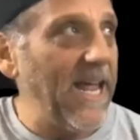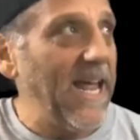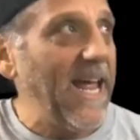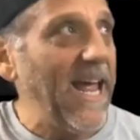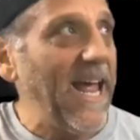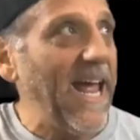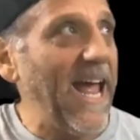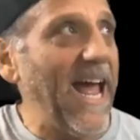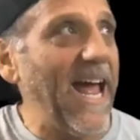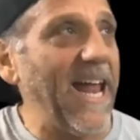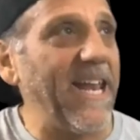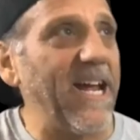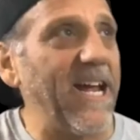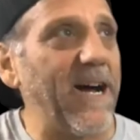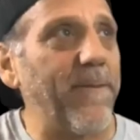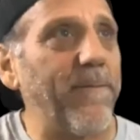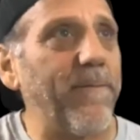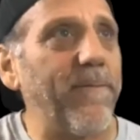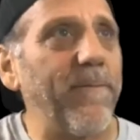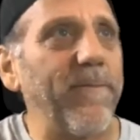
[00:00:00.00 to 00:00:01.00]
And
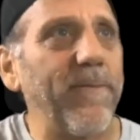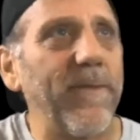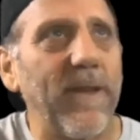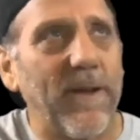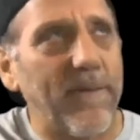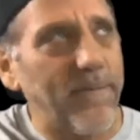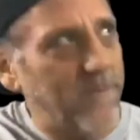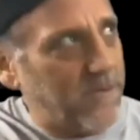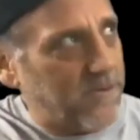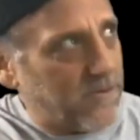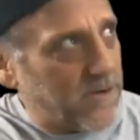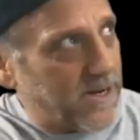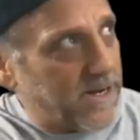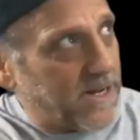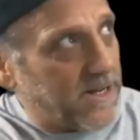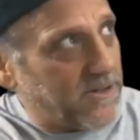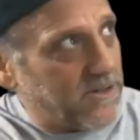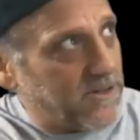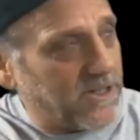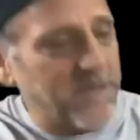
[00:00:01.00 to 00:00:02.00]
I'm trying to
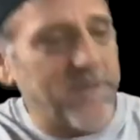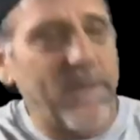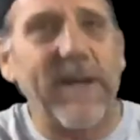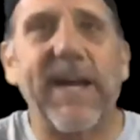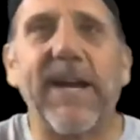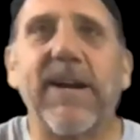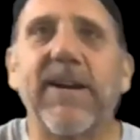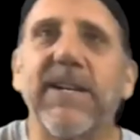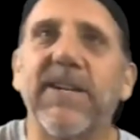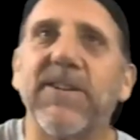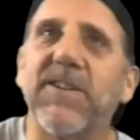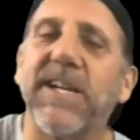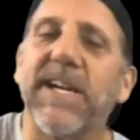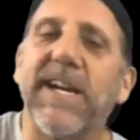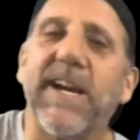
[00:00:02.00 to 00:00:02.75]
adjust my air conditioning here.